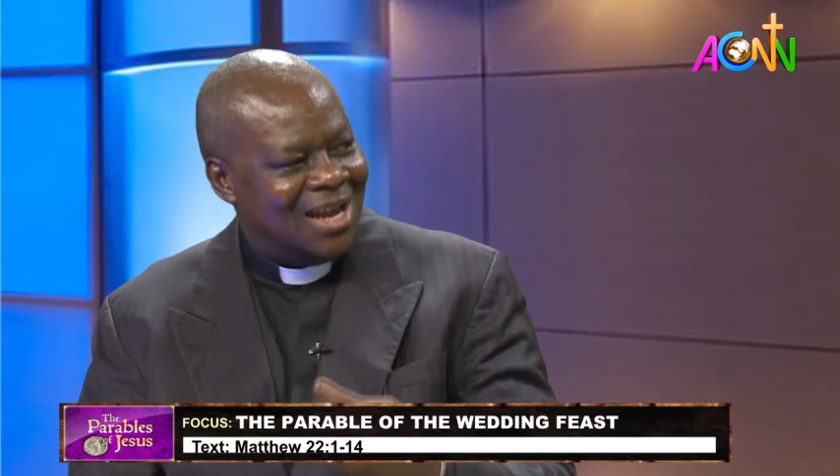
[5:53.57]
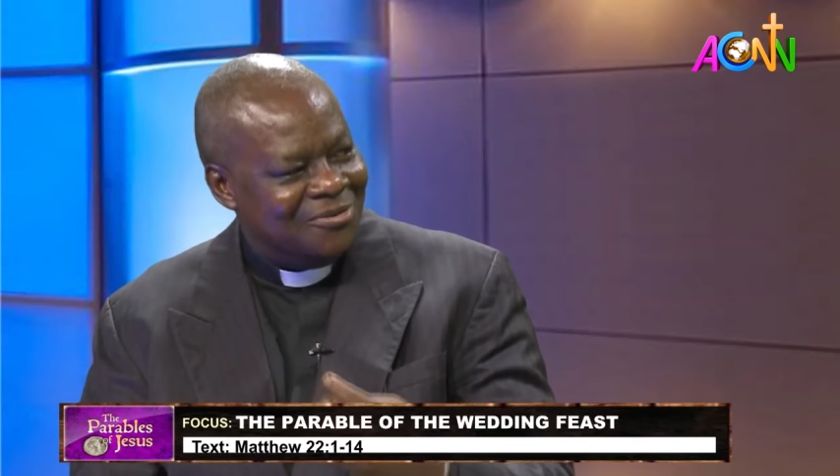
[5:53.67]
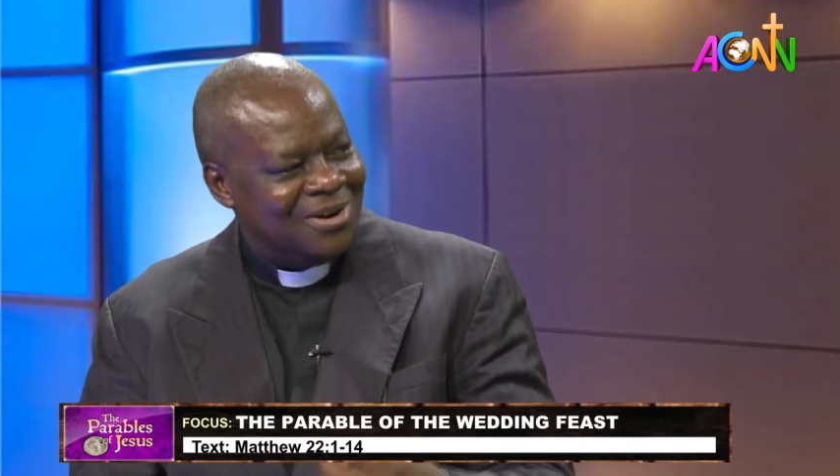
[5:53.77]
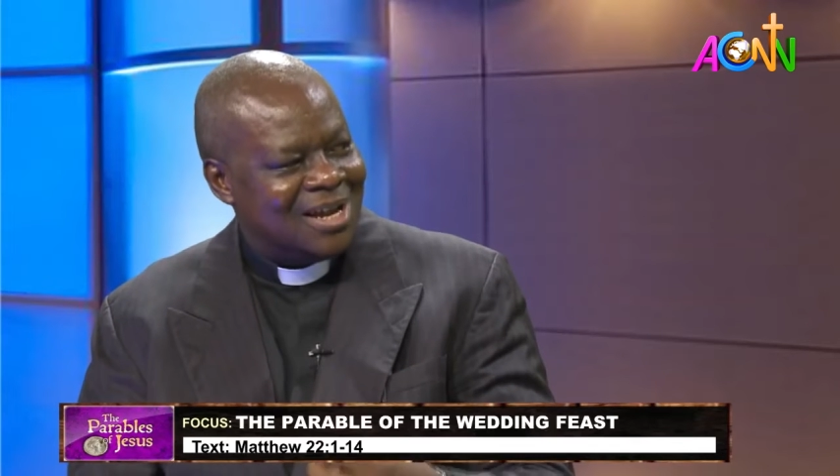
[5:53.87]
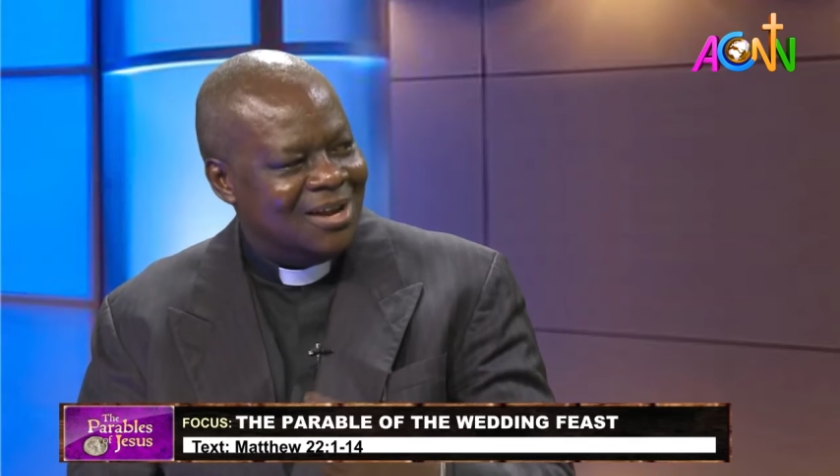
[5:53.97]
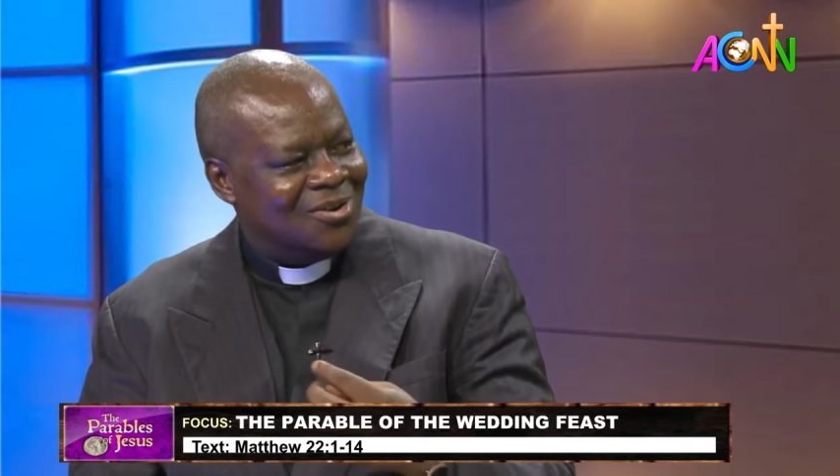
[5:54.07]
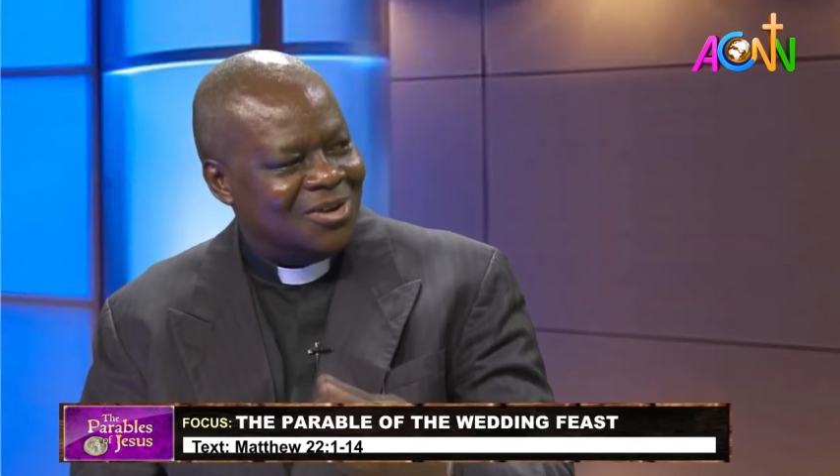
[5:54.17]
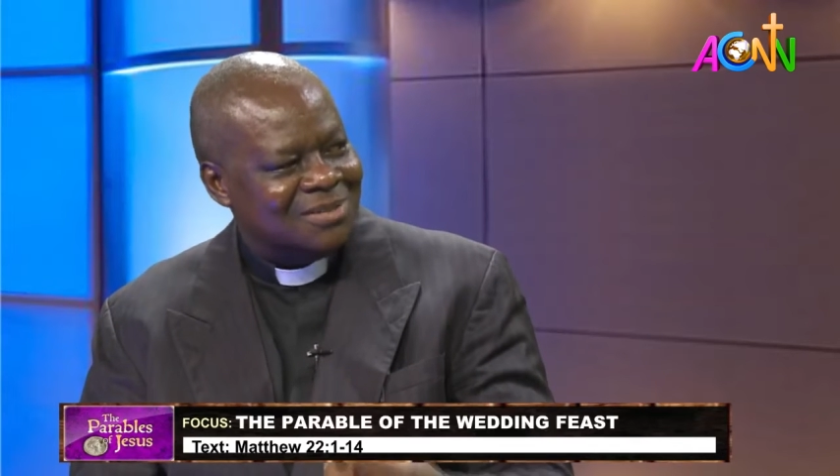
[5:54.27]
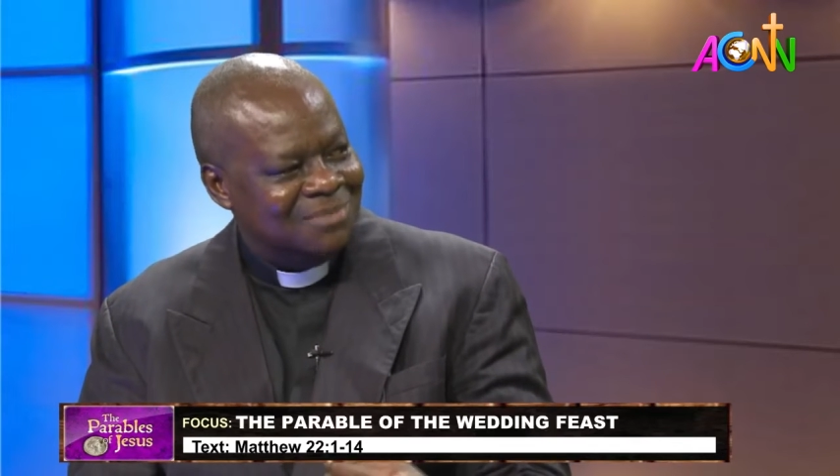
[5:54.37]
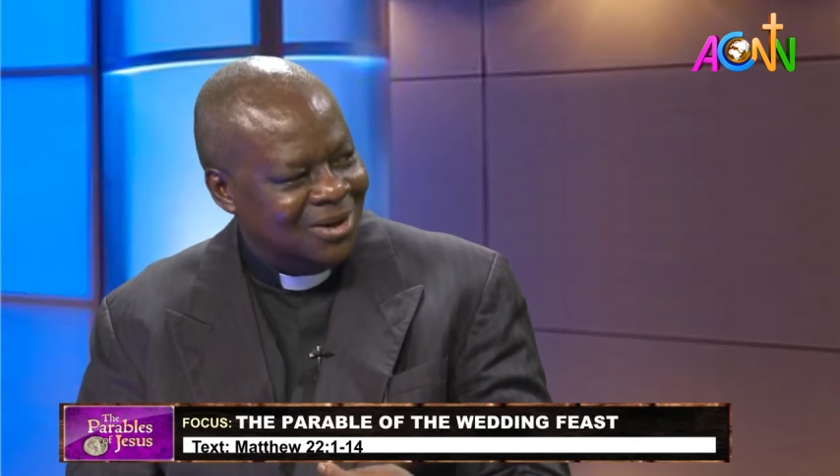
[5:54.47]
African
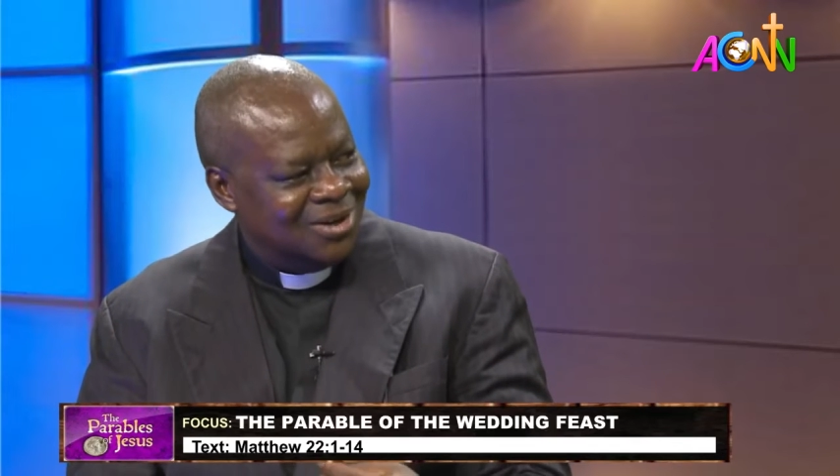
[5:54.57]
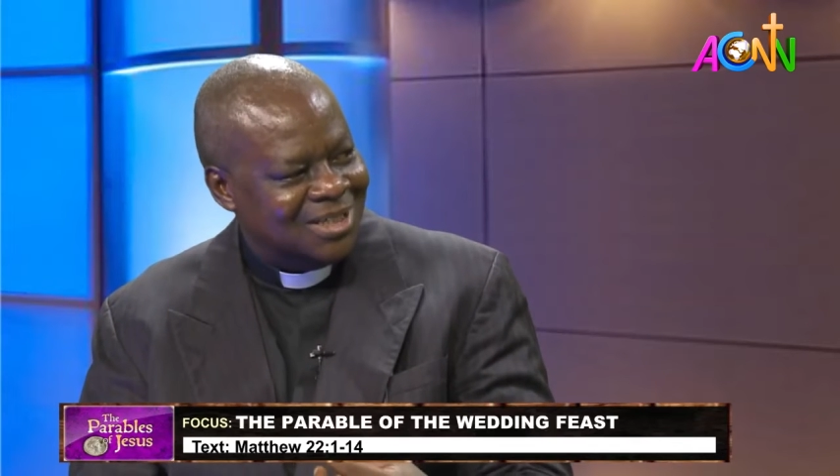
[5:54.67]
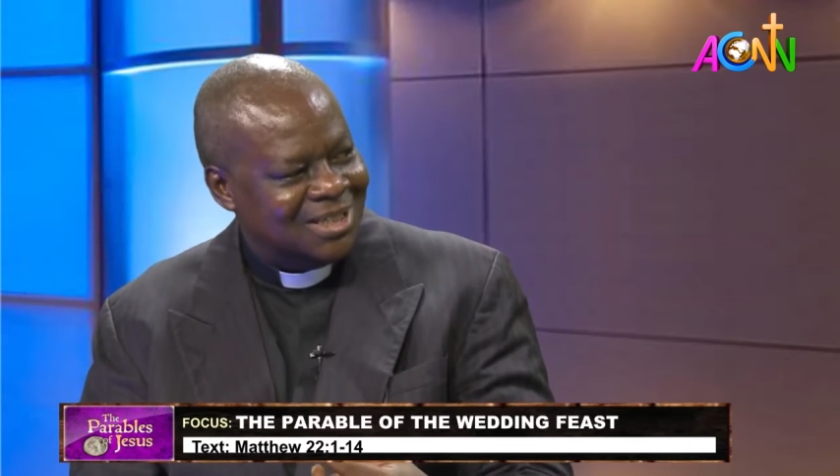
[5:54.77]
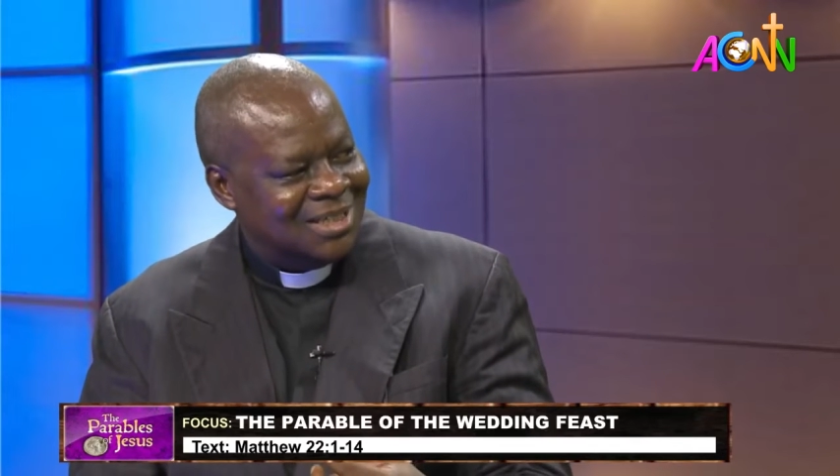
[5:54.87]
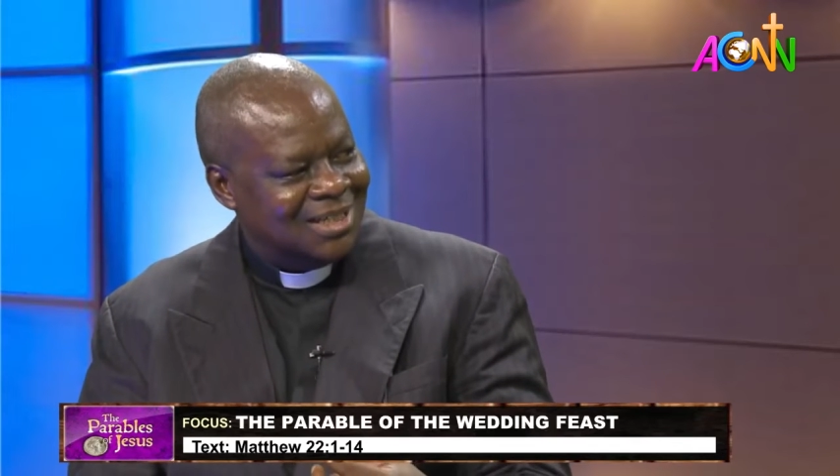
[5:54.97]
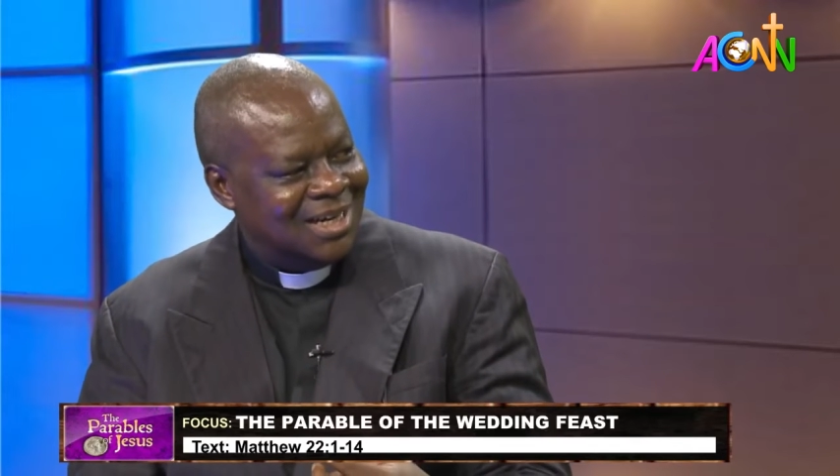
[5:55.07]
cosmology,